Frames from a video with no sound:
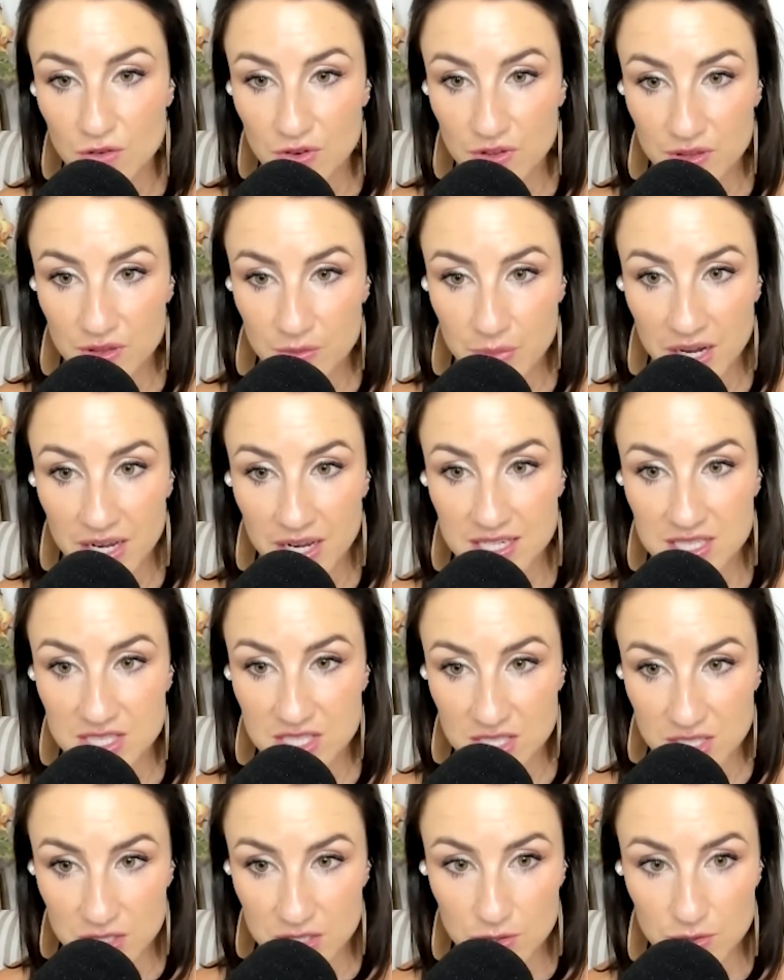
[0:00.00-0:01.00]
for the body
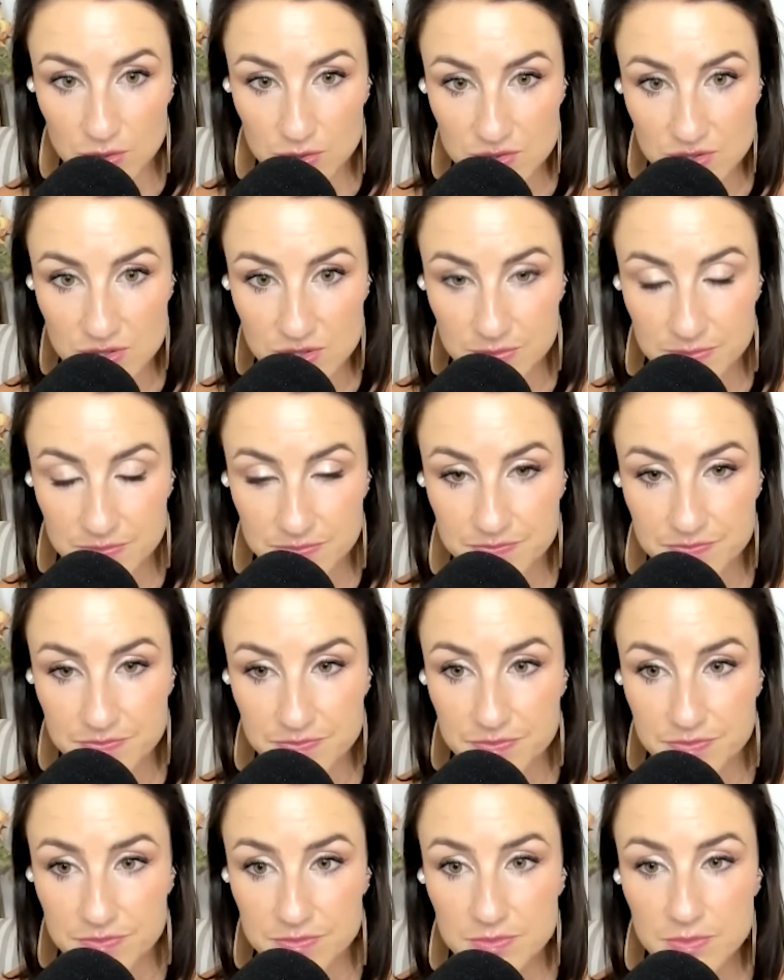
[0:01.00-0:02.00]
to use.
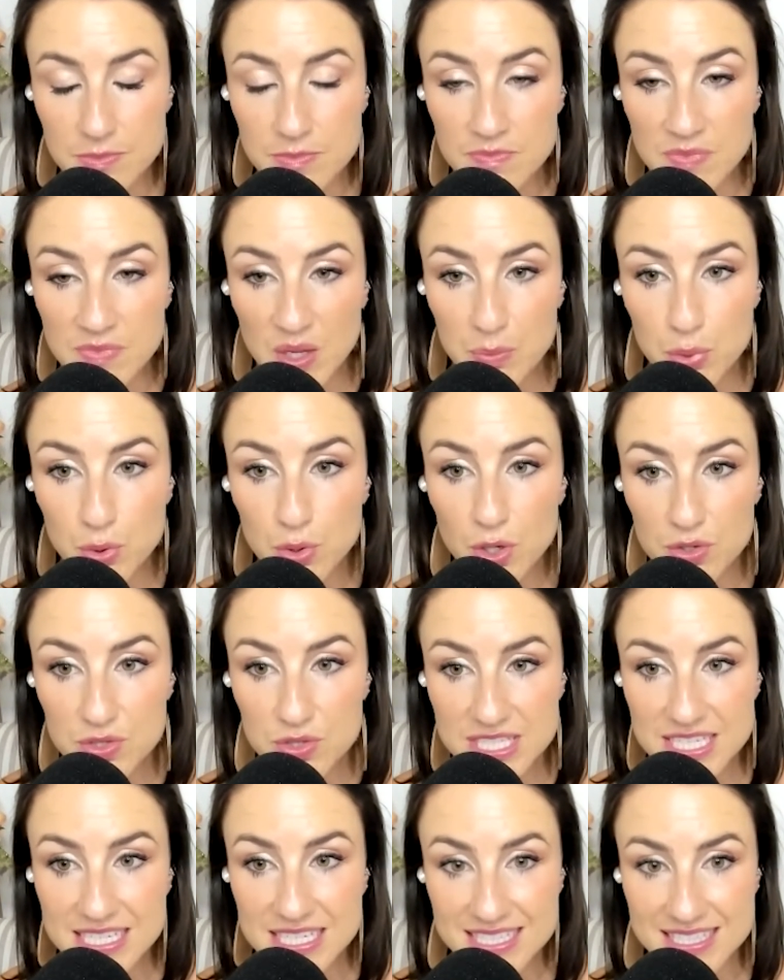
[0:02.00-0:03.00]

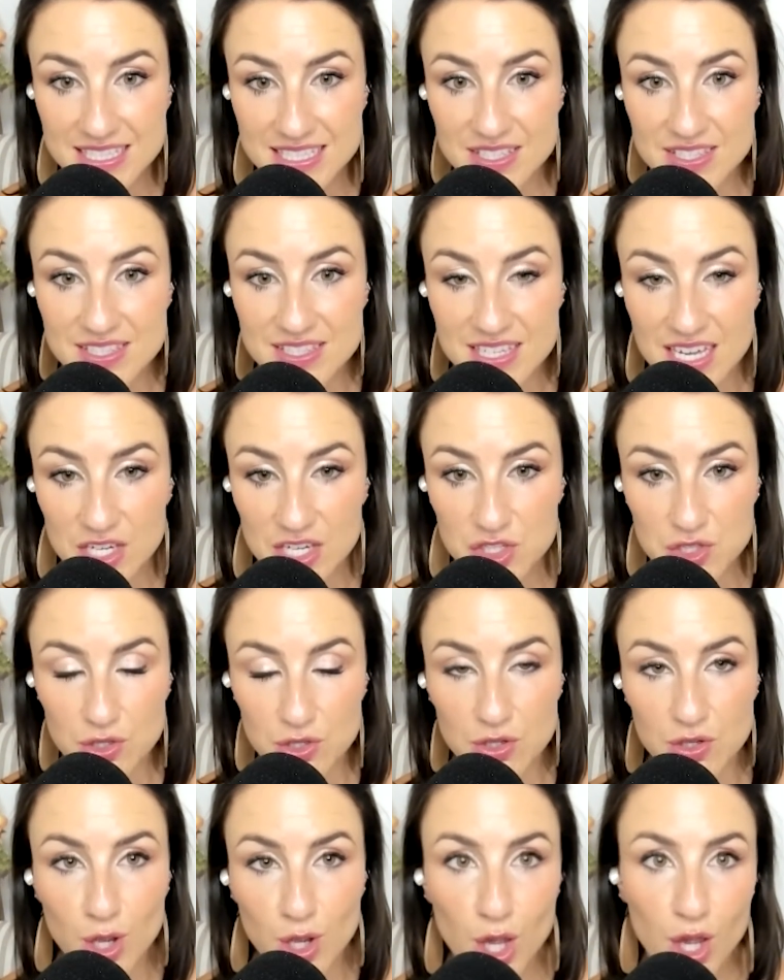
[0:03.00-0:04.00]
Protein is
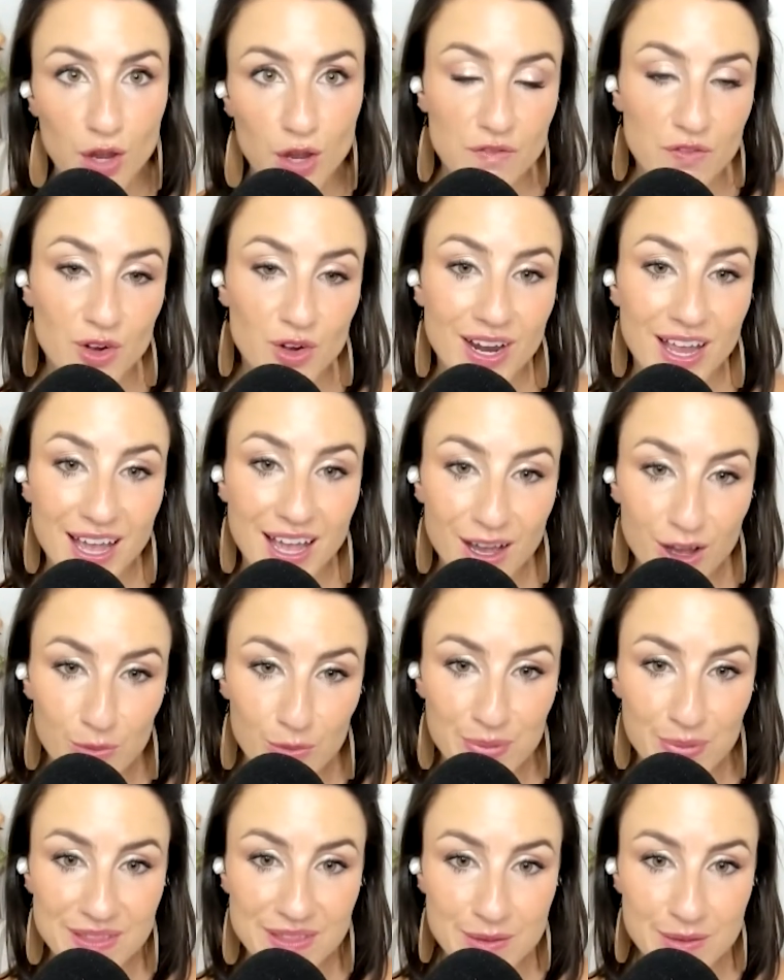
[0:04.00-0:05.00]
essential for
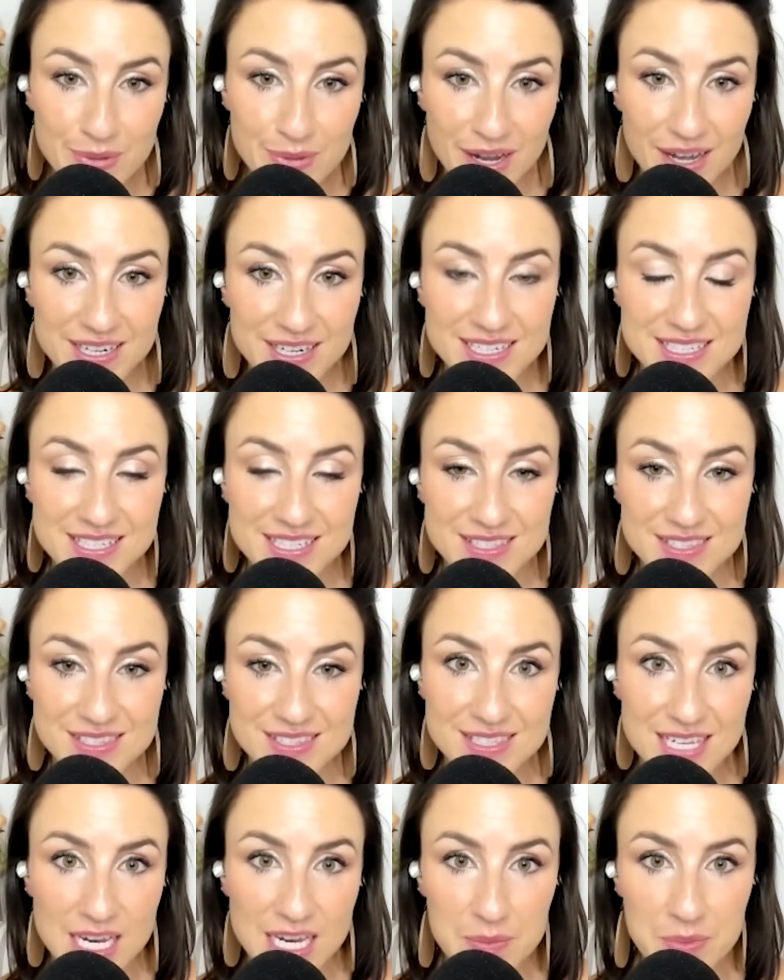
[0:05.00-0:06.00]
helping the body to
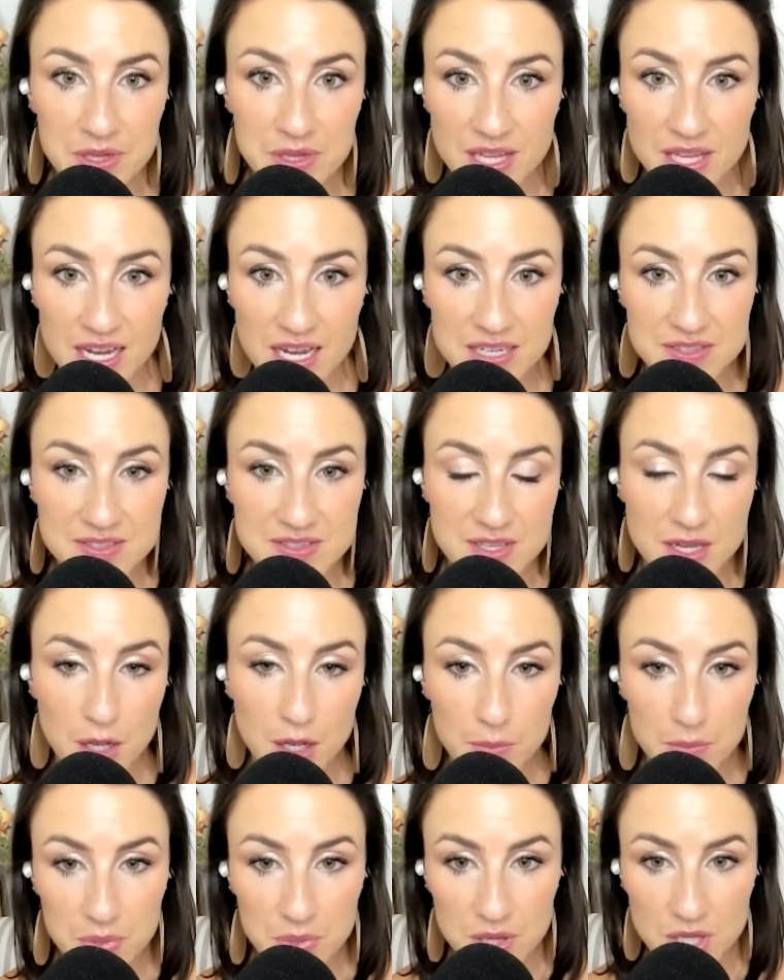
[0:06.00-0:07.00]
stabilize
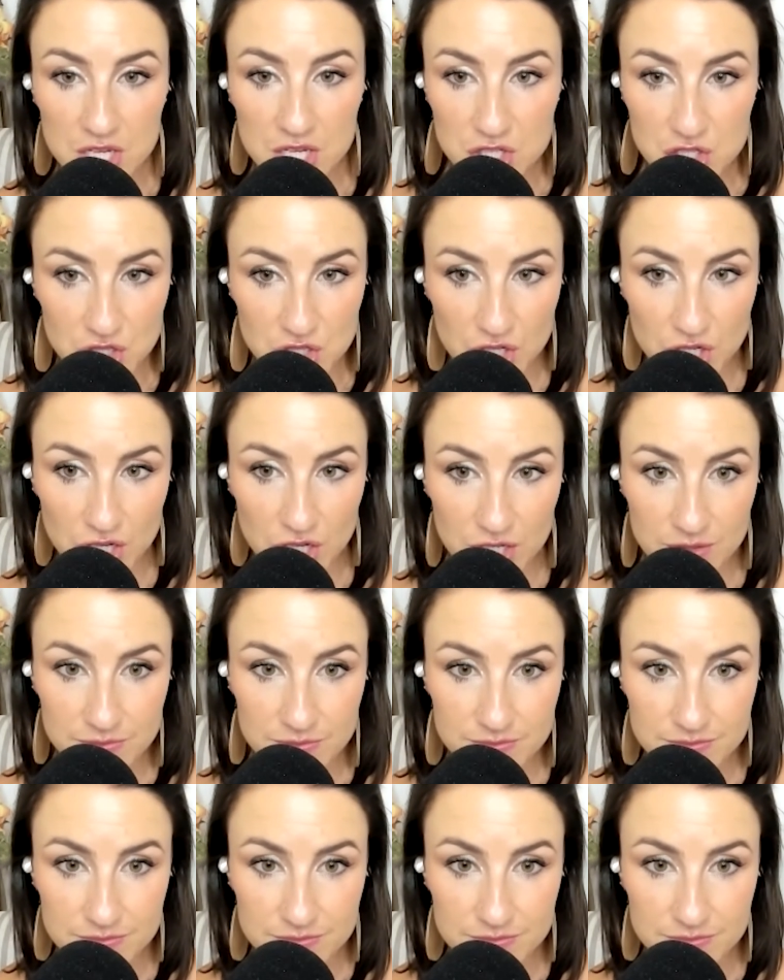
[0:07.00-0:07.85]
blood sugar.